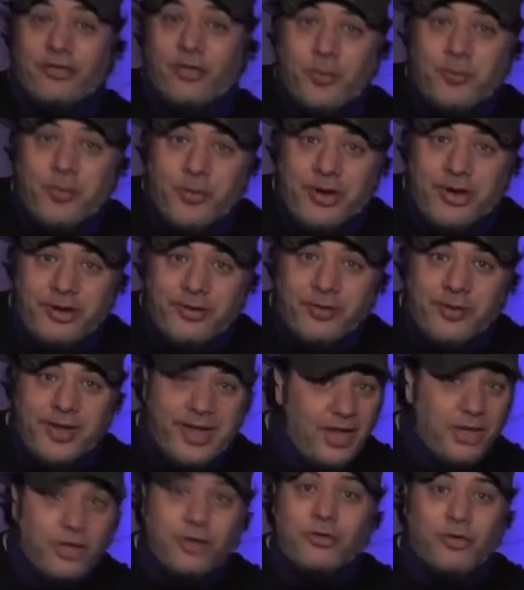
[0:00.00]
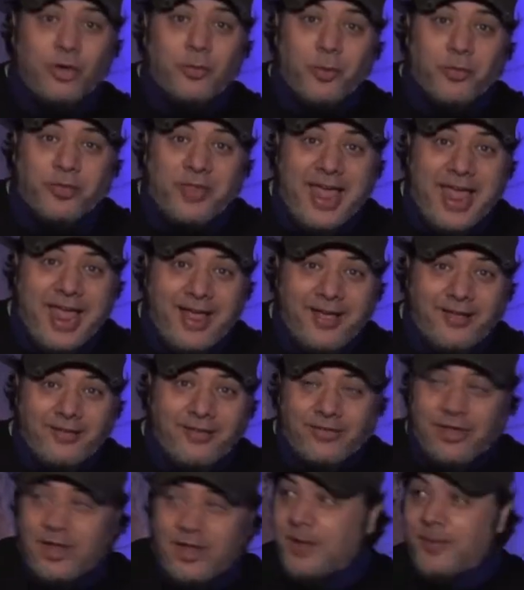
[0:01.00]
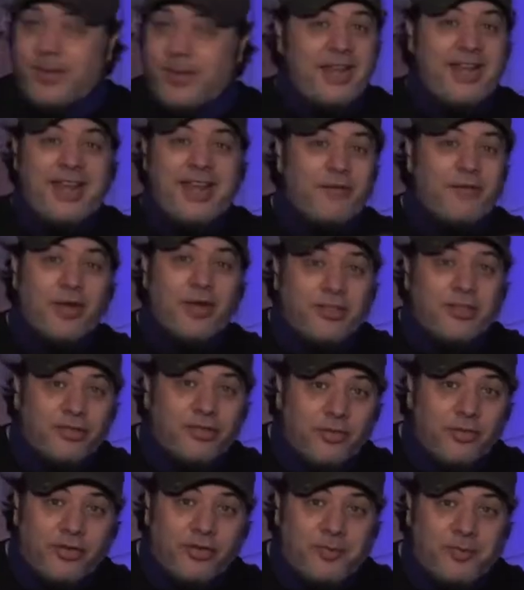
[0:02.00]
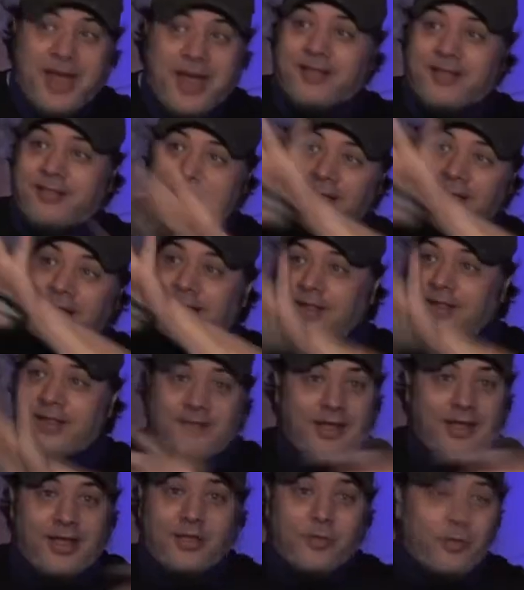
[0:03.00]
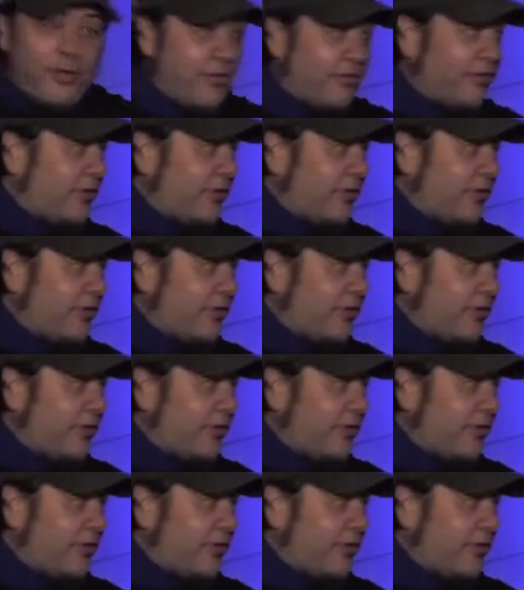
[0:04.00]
superhero. He can do super things, but he never gets the respect that the other ones